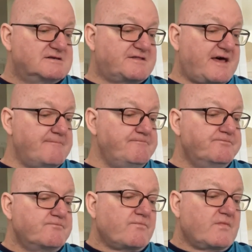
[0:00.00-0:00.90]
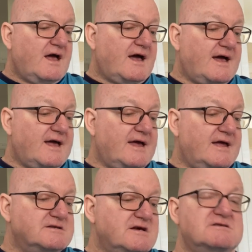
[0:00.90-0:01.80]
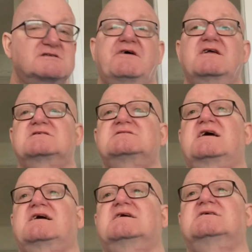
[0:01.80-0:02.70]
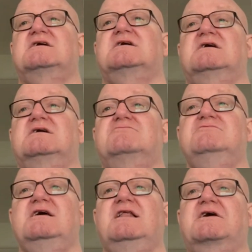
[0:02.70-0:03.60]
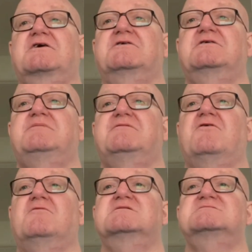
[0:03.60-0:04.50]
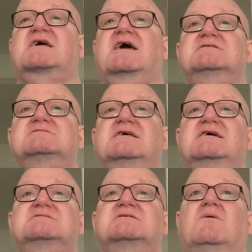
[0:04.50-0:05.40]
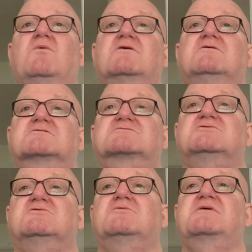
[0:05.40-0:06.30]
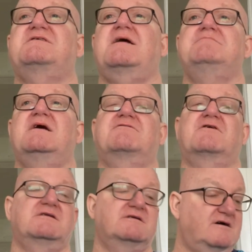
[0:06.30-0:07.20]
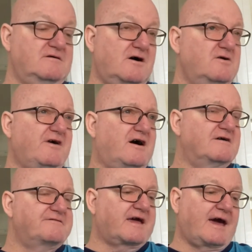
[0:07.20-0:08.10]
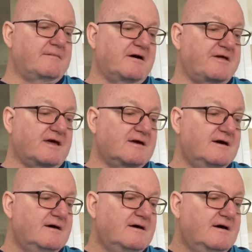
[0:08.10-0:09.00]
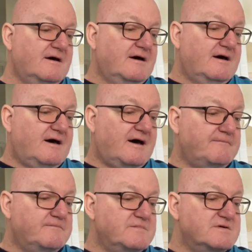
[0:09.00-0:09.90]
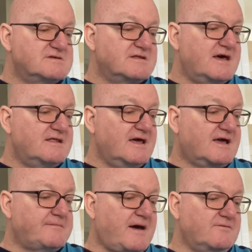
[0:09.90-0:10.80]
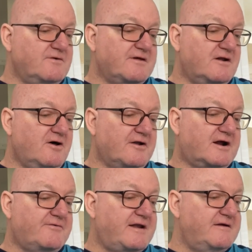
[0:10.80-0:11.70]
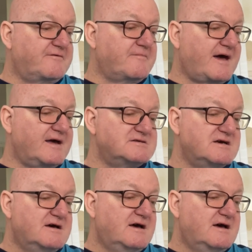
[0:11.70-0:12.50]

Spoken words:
to them. And Huddersfield, as I say, had a really good performance against Leeds, a 1-1 draw with 10 men for over half the game, I think. So they come out with a lot of credit from that.